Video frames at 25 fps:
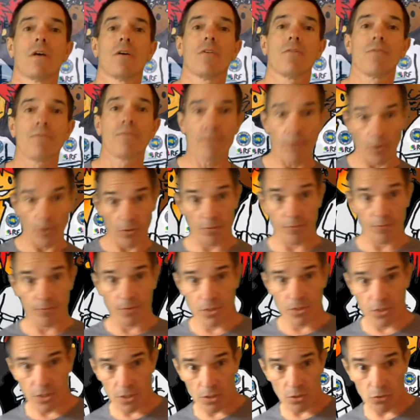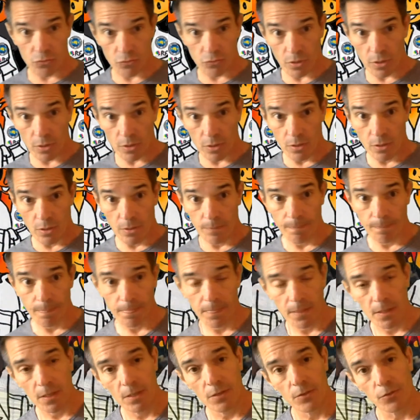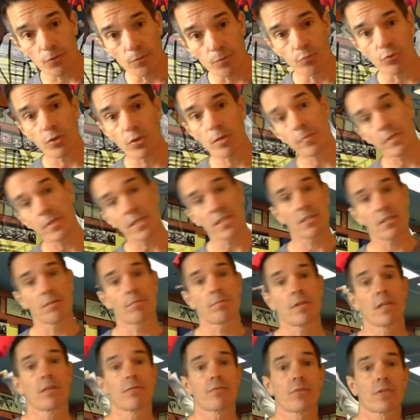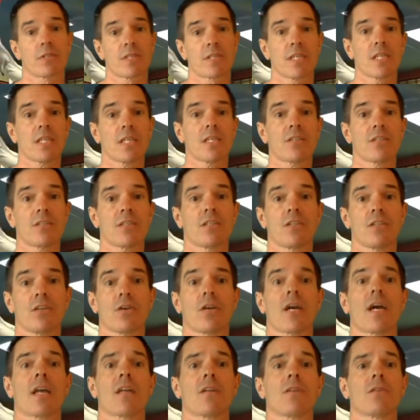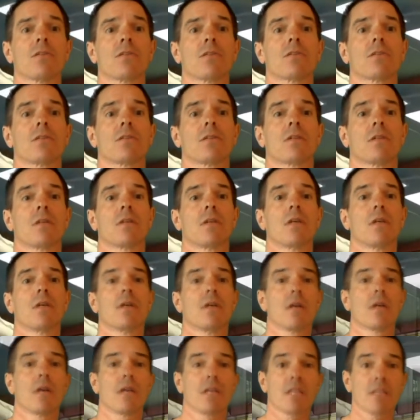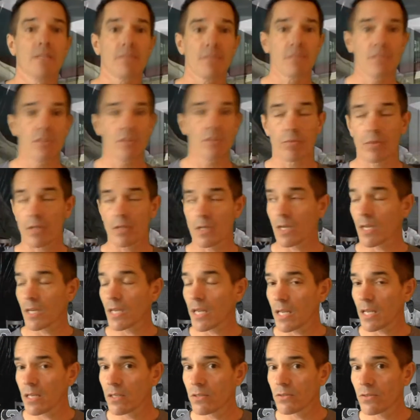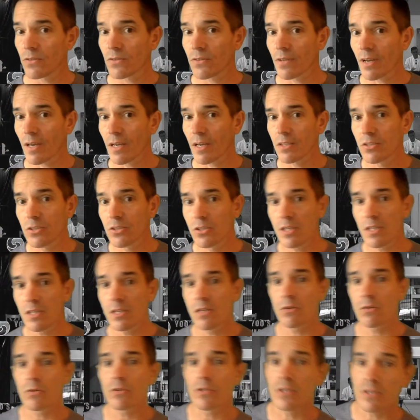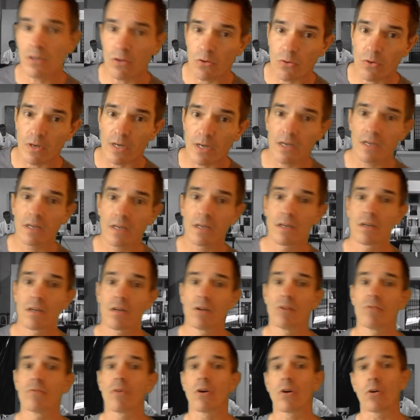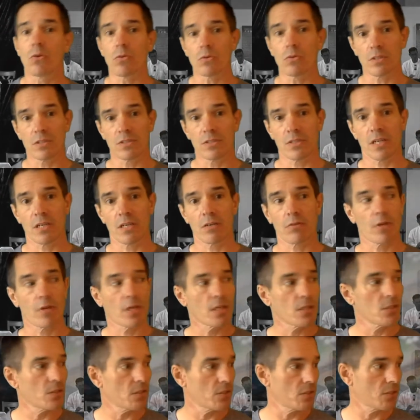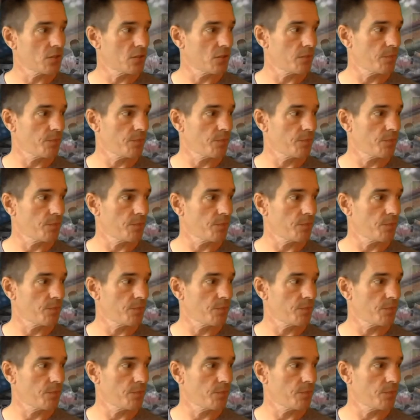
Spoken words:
Fun for children, supreme discipline for teens and young adults, and even something akin to Tai Chi or yoga for older generations.